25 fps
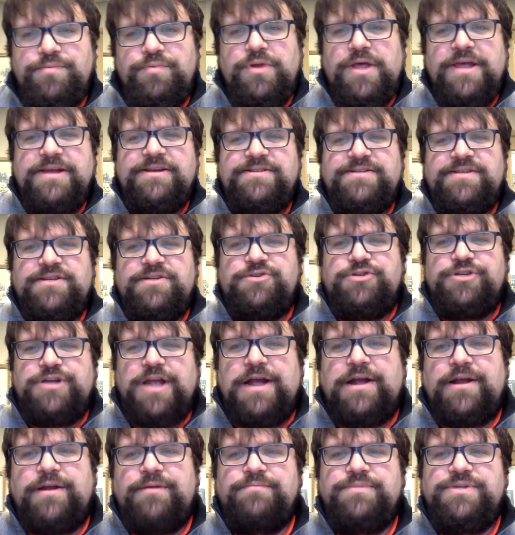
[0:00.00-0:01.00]
place at
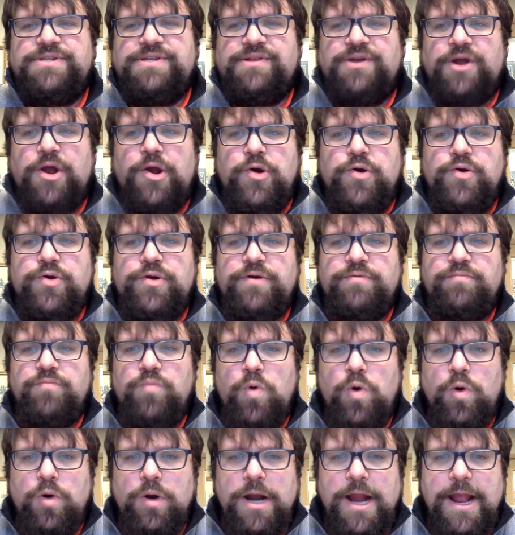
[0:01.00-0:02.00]
Shechem, to the Oak of
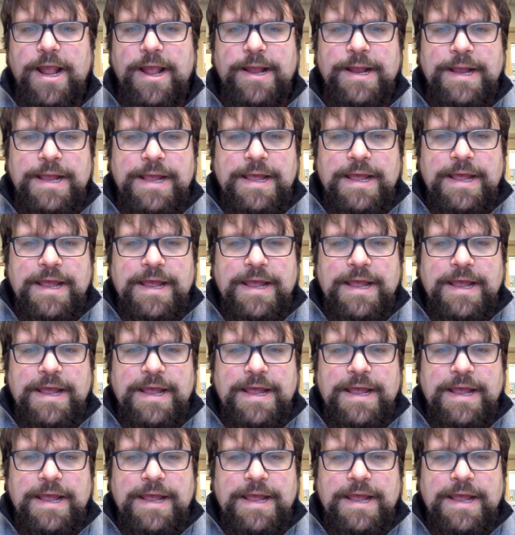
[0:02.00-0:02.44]
Moreh,